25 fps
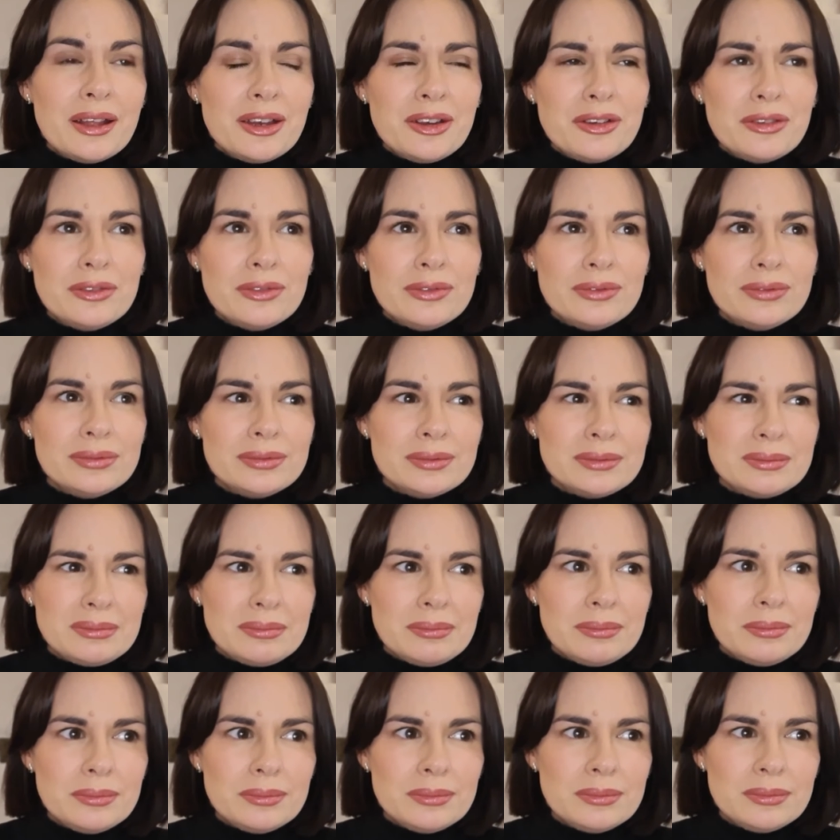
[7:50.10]
of,
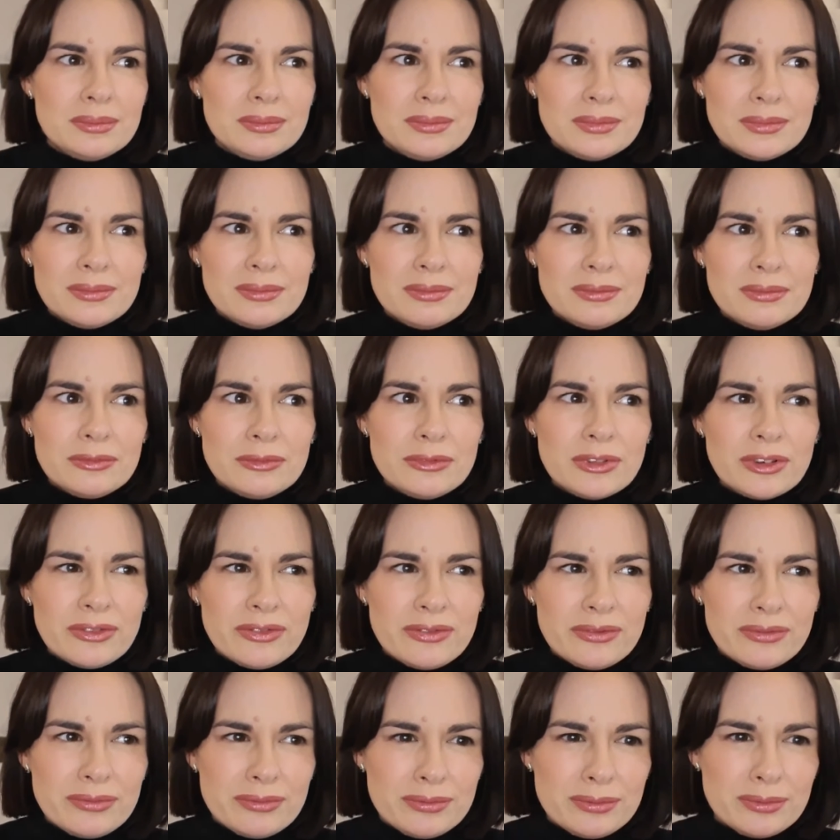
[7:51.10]

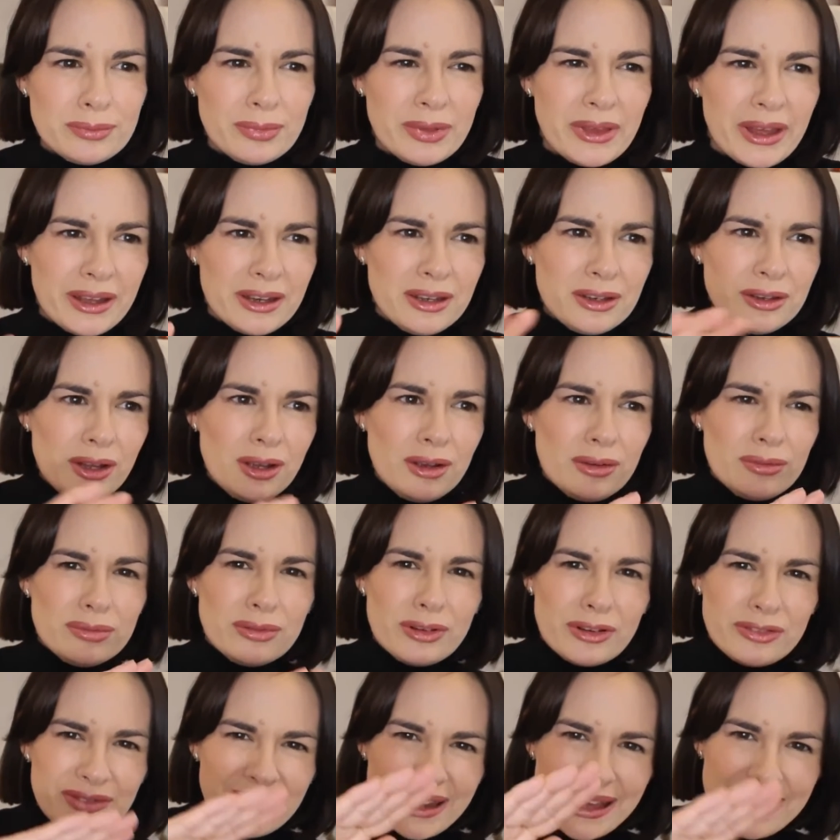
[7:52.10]

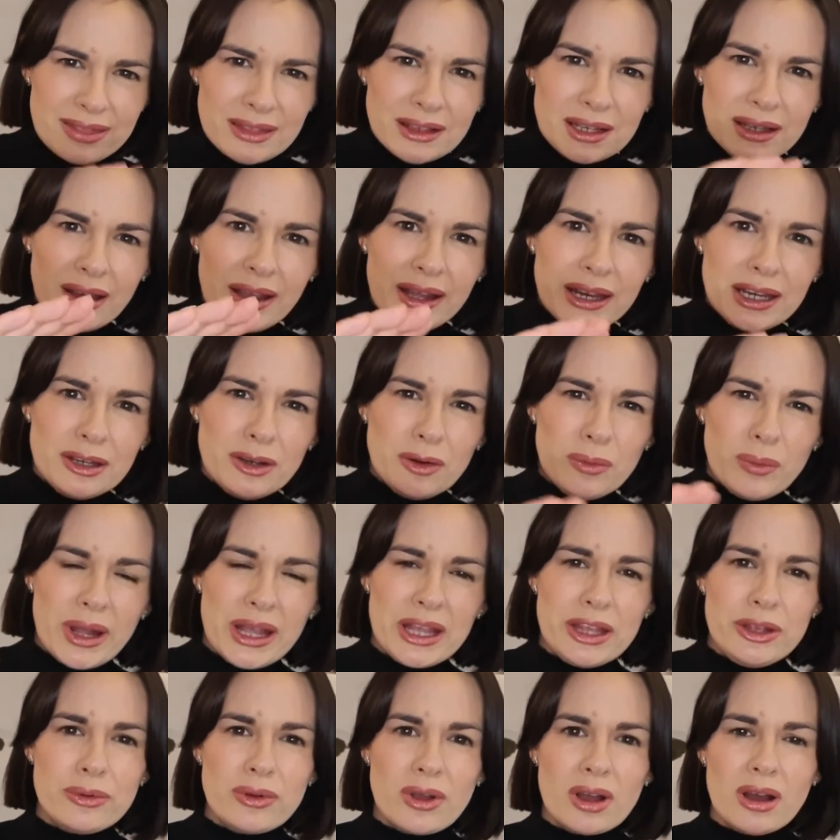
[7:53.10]
reflect the light in a way
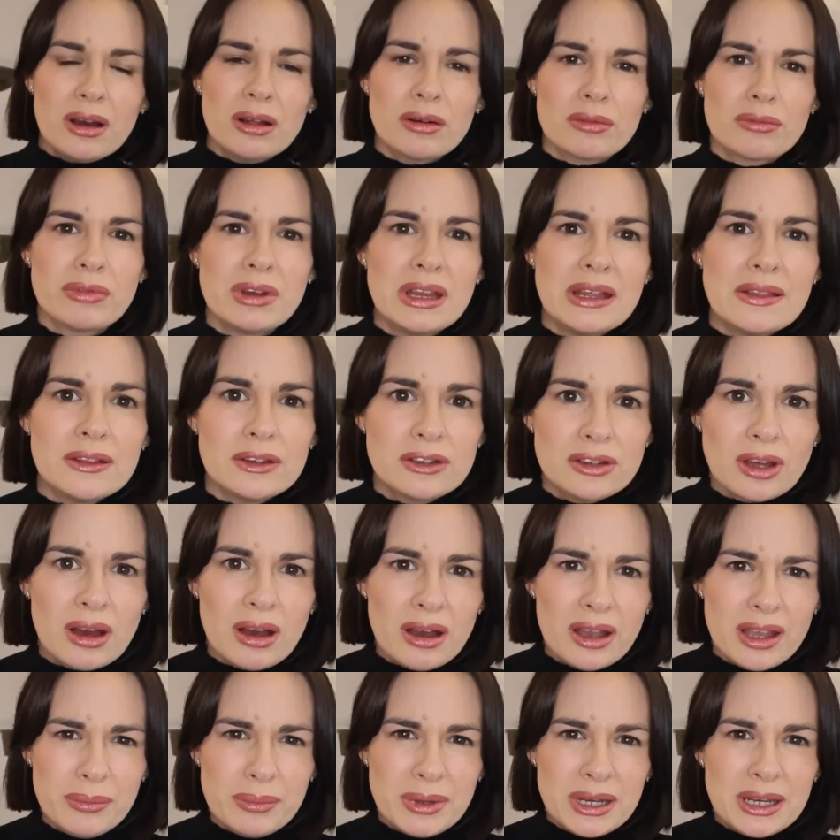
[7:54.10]
you can't read the
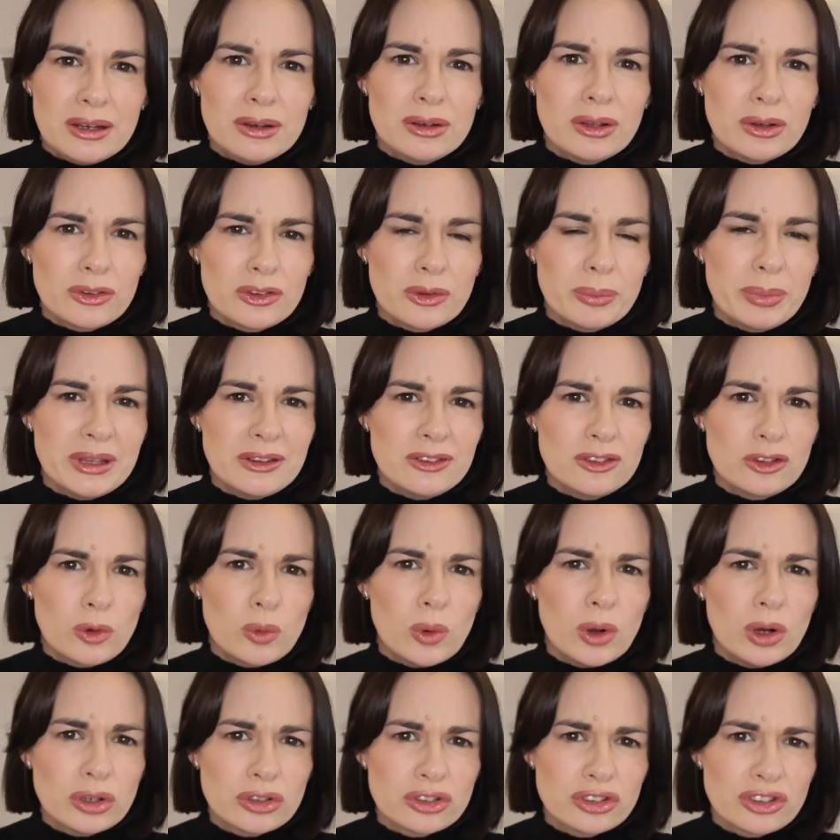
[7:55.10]
time, and it looks a bit
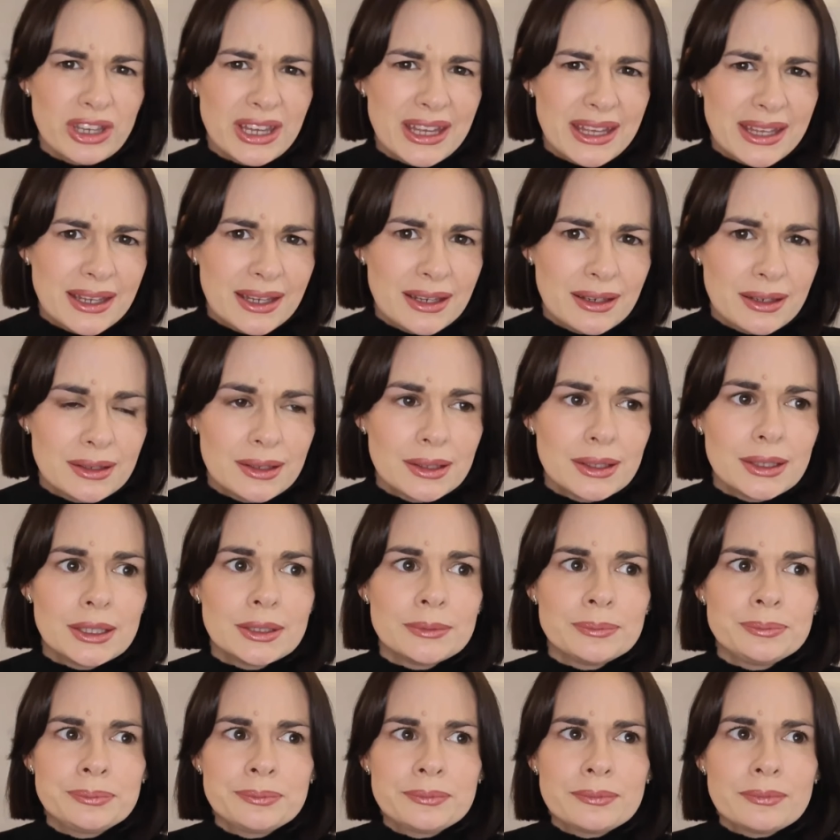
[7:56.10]
squashed in.
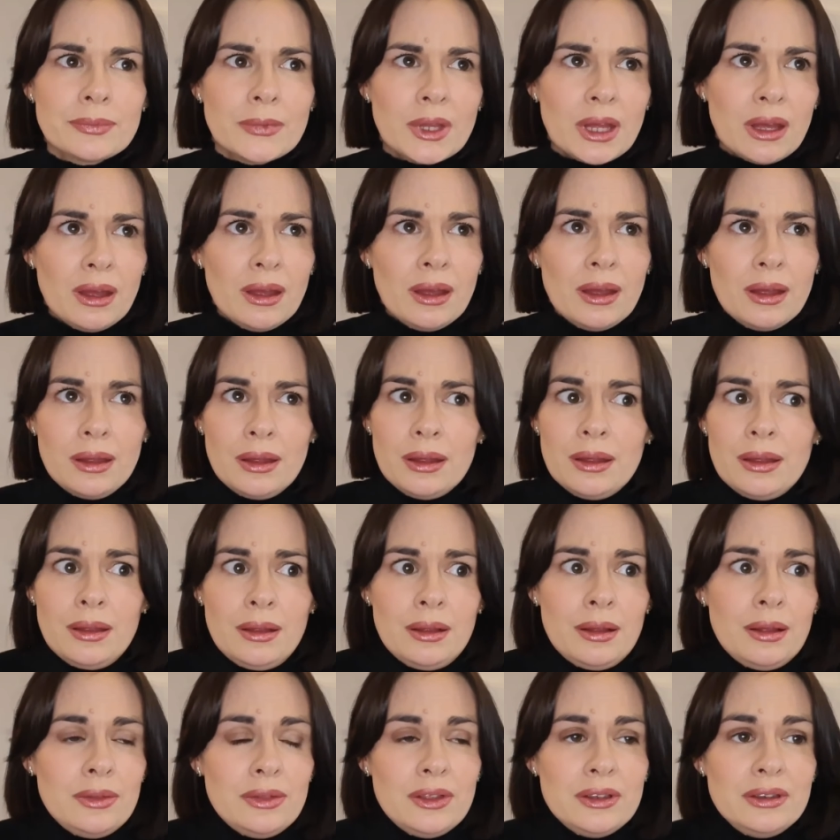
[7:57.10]

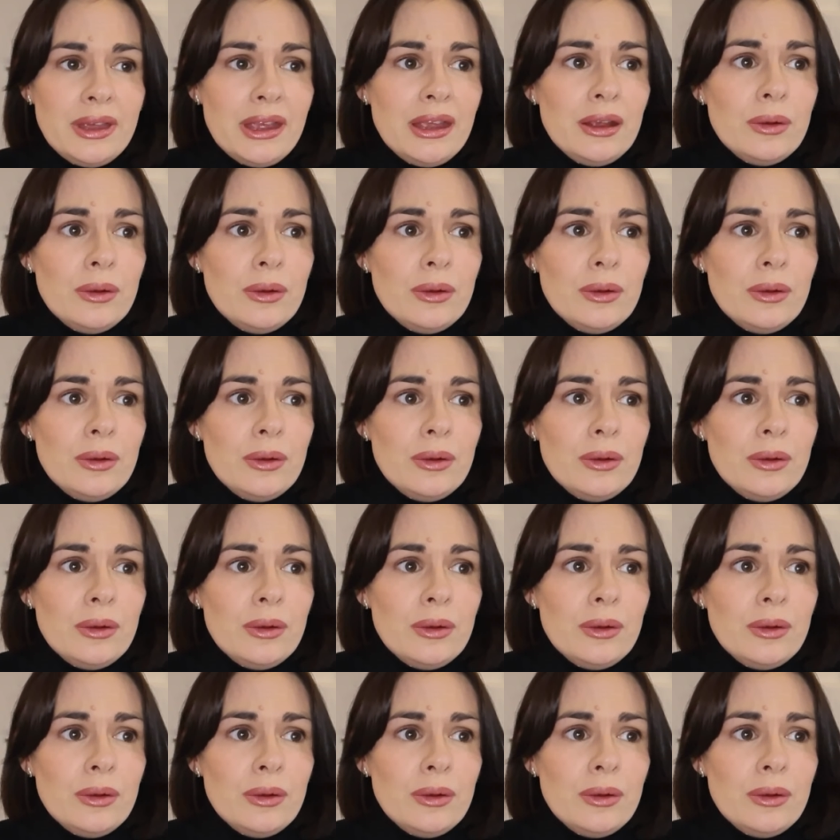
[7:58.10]
The date